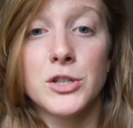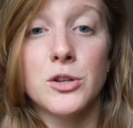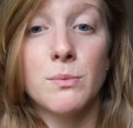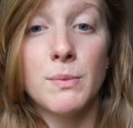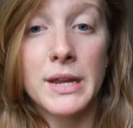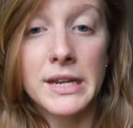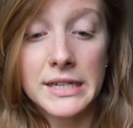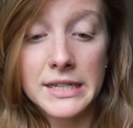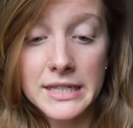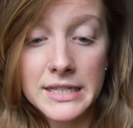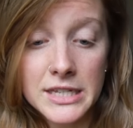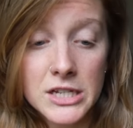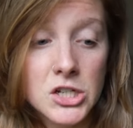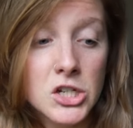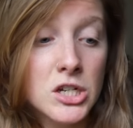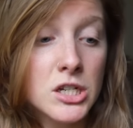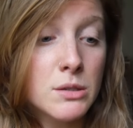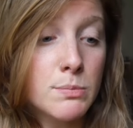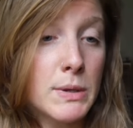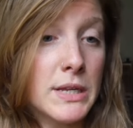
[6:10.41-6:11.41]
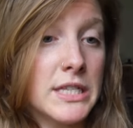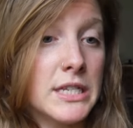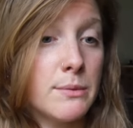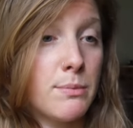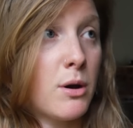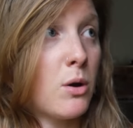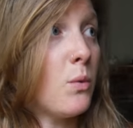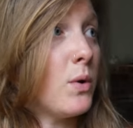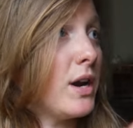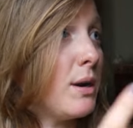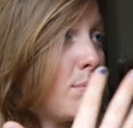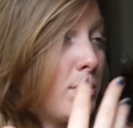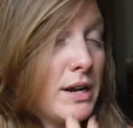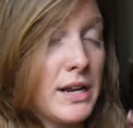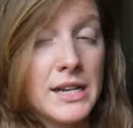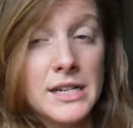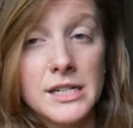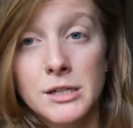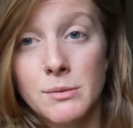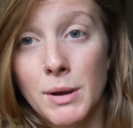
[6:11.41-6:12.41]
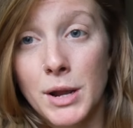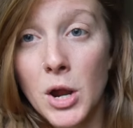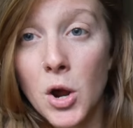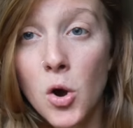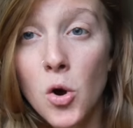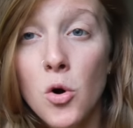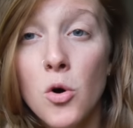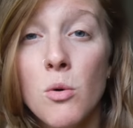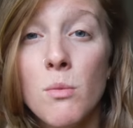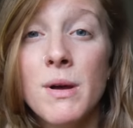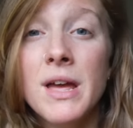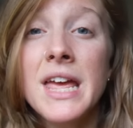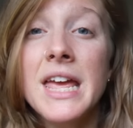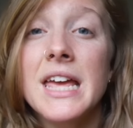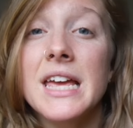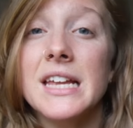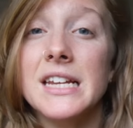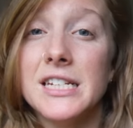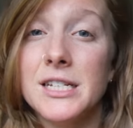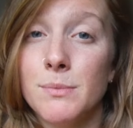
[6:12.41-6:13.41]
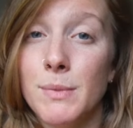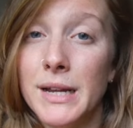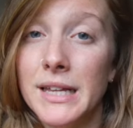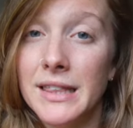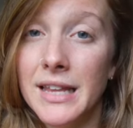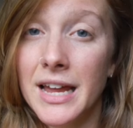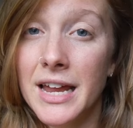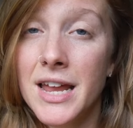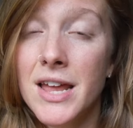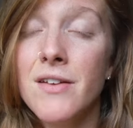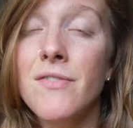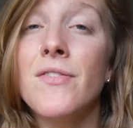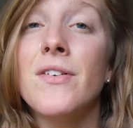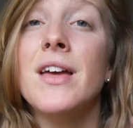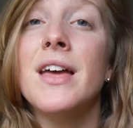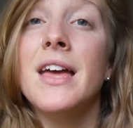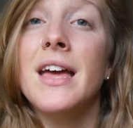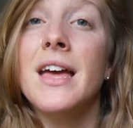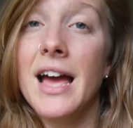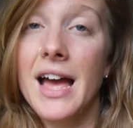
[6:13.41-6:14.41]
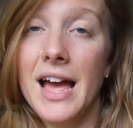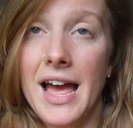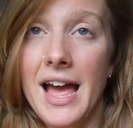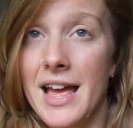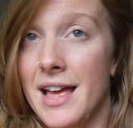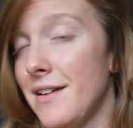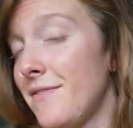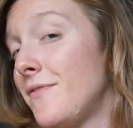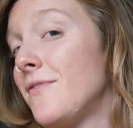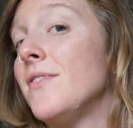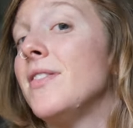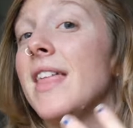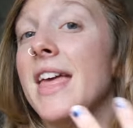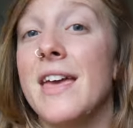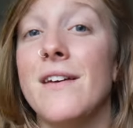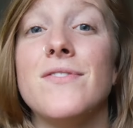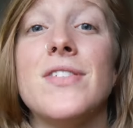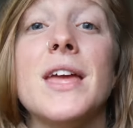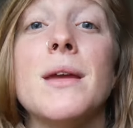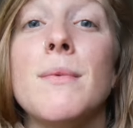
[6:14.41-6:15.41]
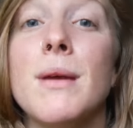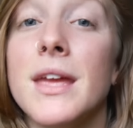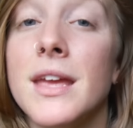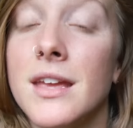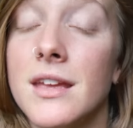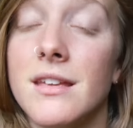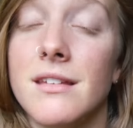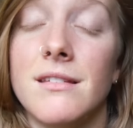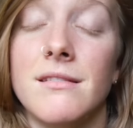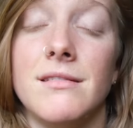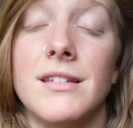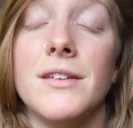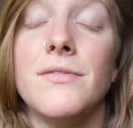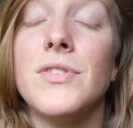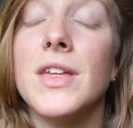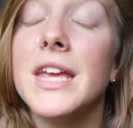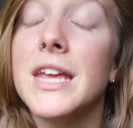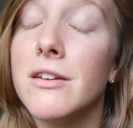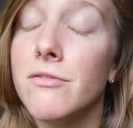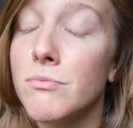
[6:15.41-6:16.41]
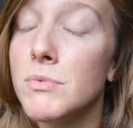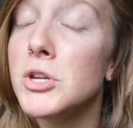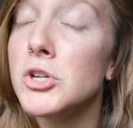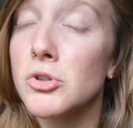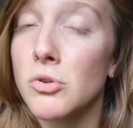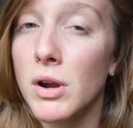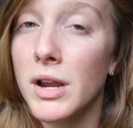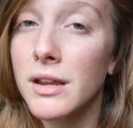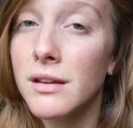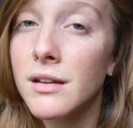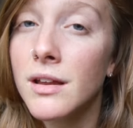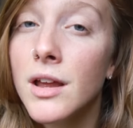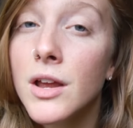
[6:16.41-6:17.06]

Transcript: So make decisions based upon what I bring into my home, into my life, if they give me joy.